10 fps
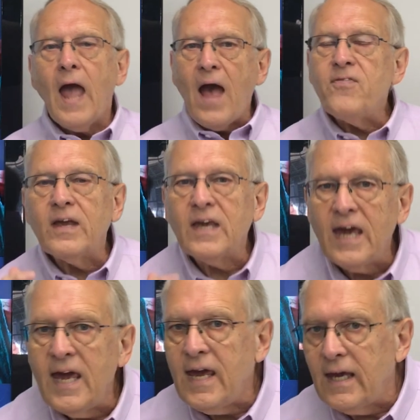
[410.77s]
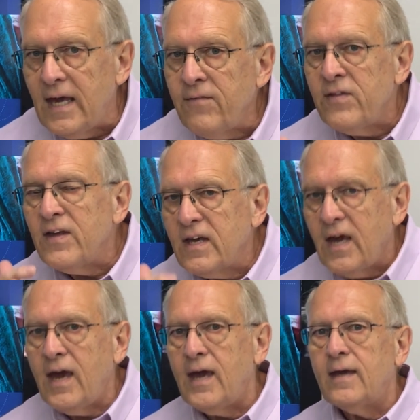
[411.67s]
And the king, even the
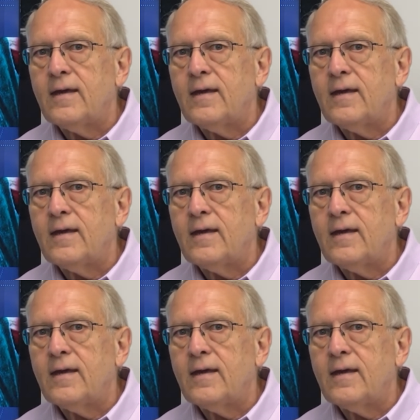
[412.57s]
king,